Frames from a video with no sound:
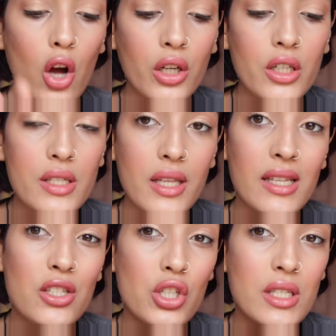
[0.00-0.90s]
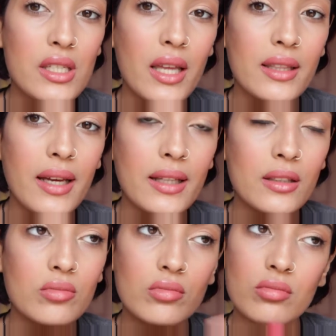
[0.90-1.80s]
On her sides, she said
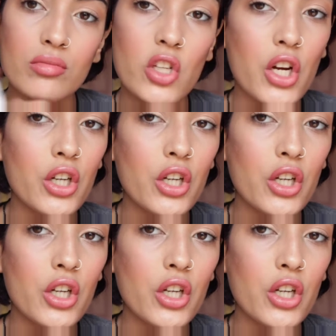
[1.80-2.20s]
that they